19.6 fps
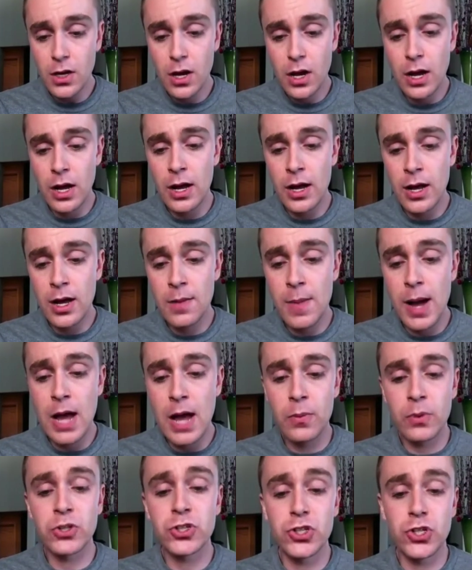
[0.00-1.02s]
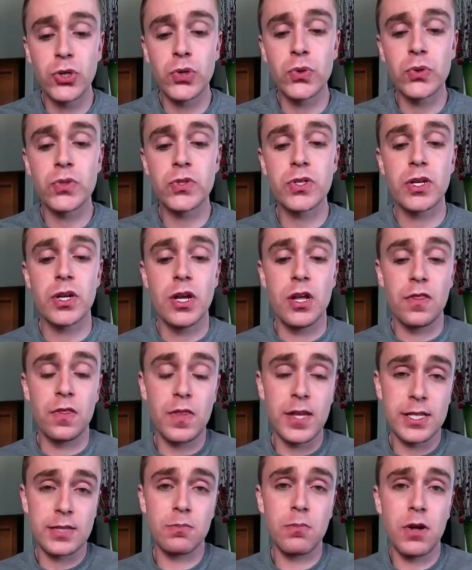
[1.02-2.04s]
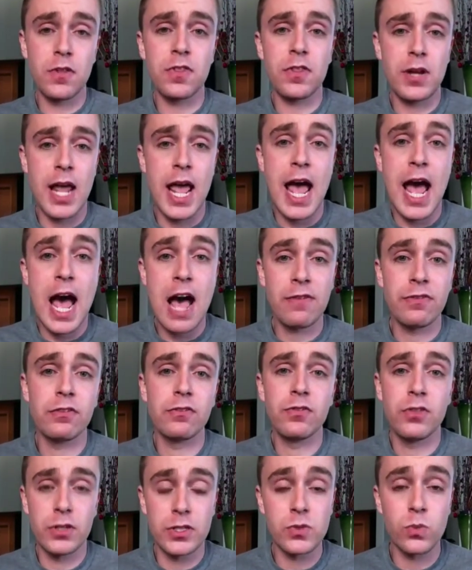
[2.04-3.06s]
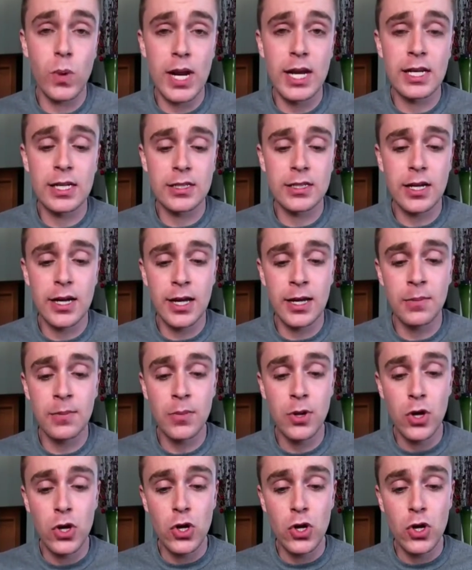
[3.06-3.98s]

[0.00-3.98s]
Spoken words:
I would use this month and a half of this waiting time